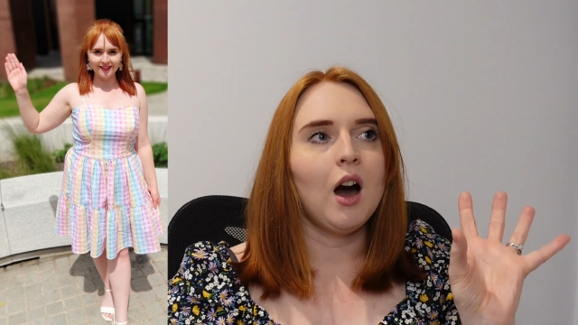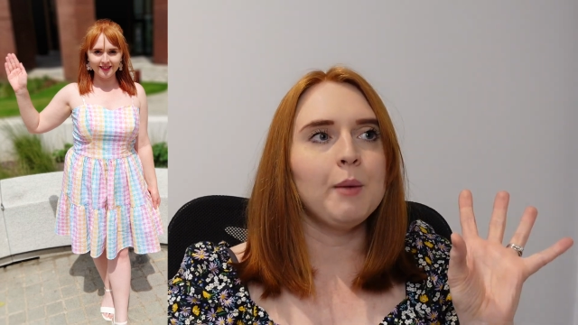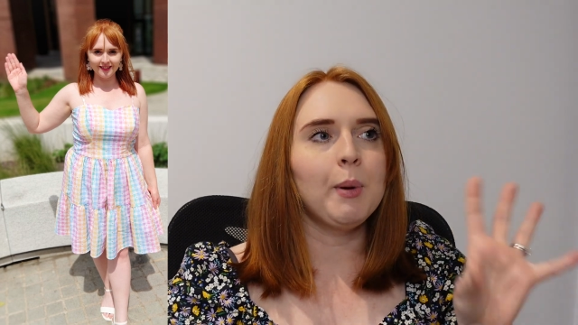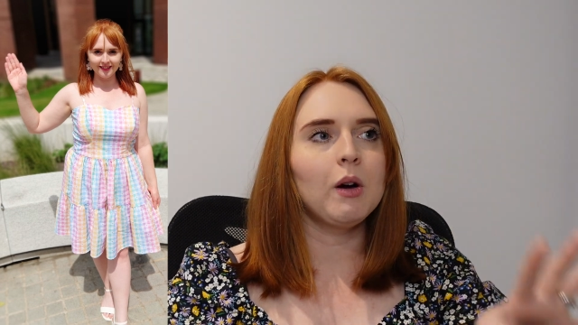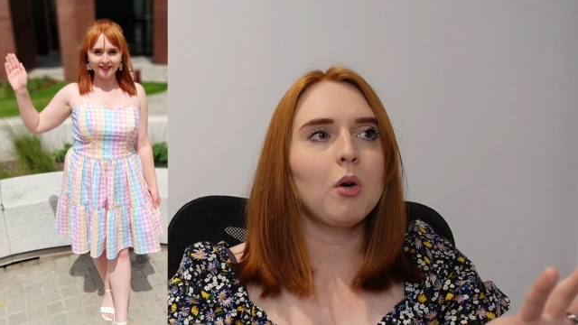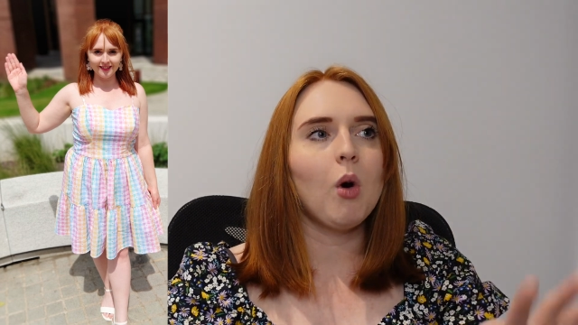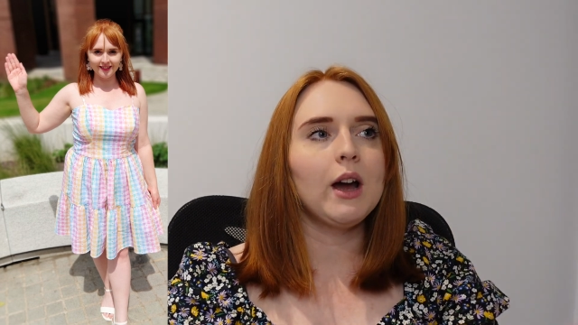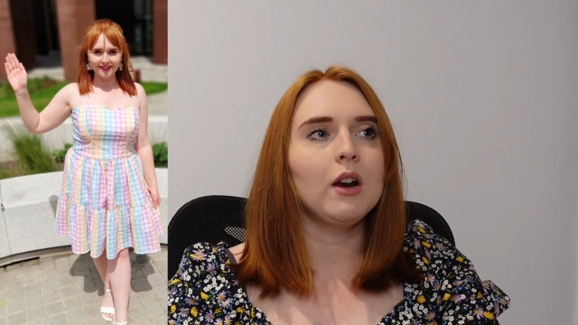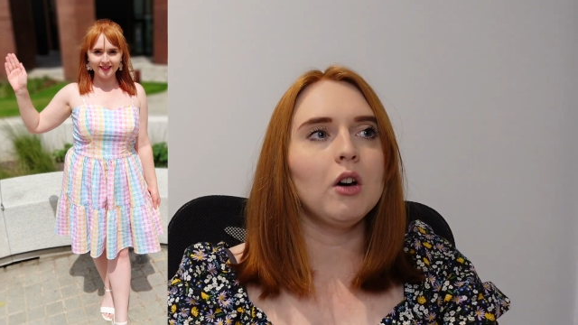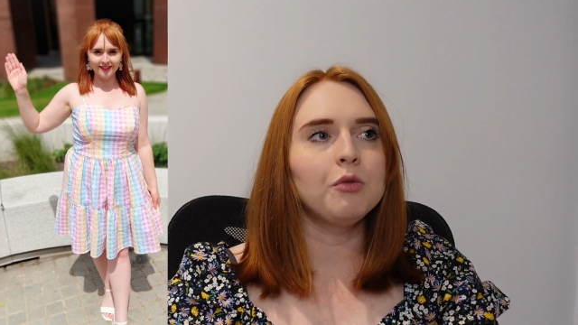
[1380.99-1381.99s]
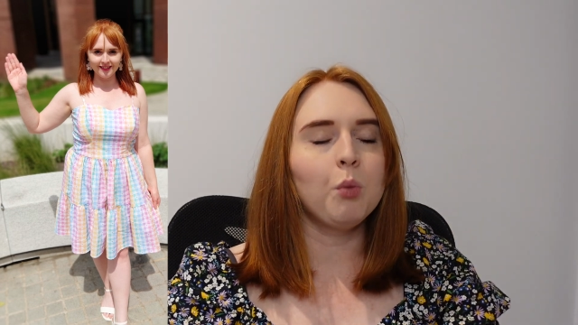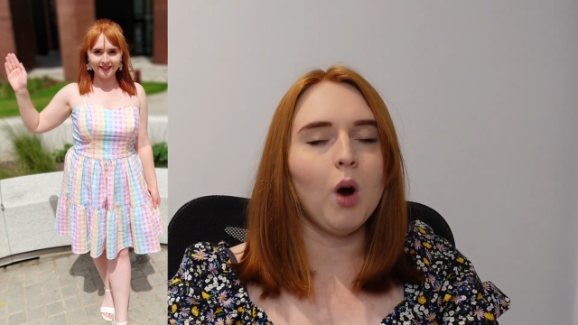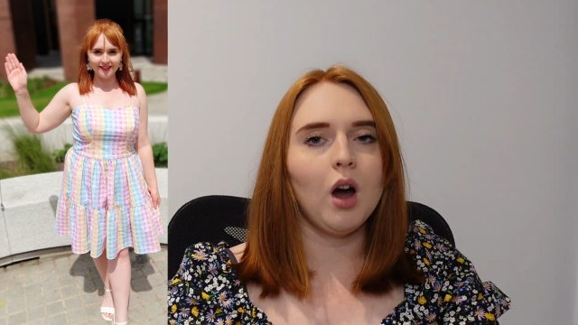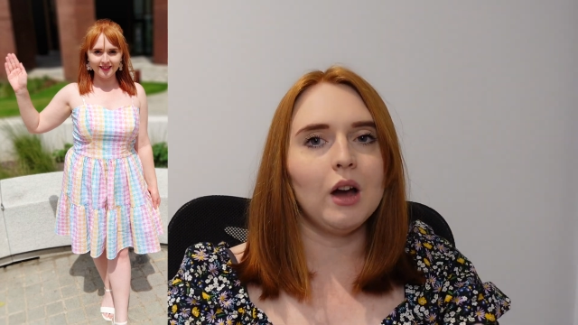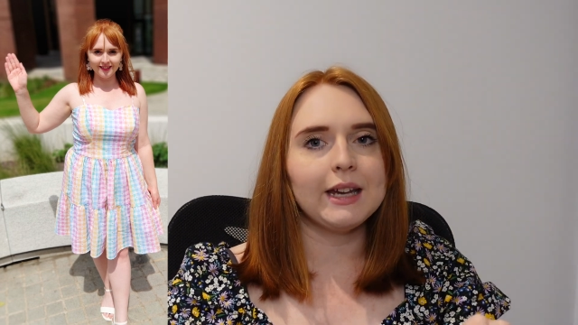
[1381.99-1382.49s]
I put quite a lot of
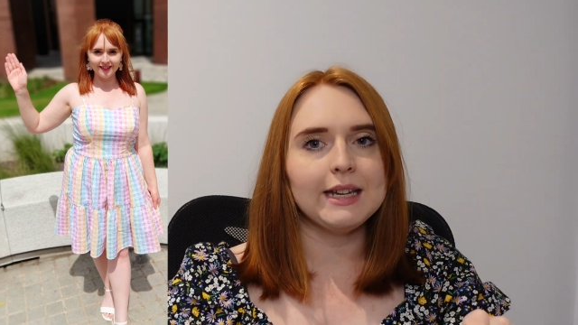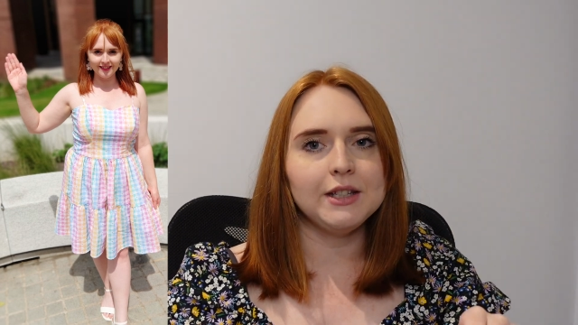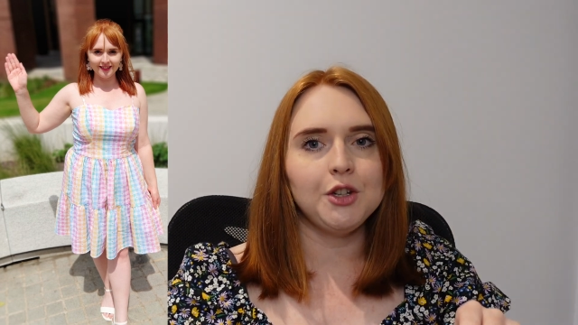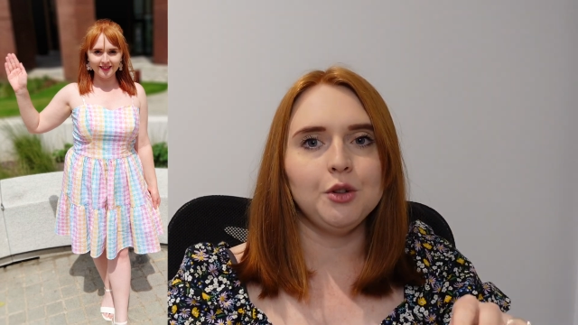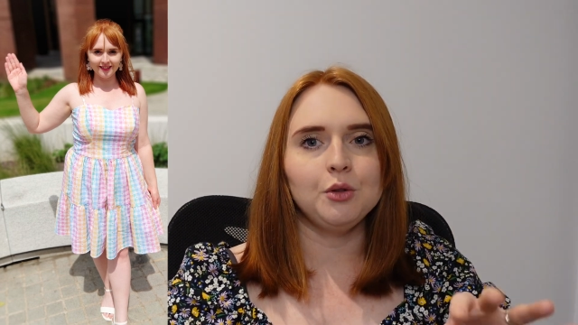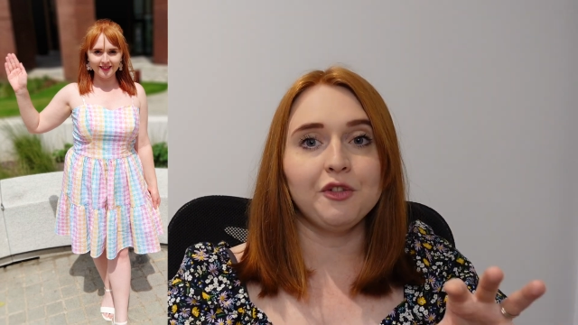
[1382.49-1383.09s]
work into the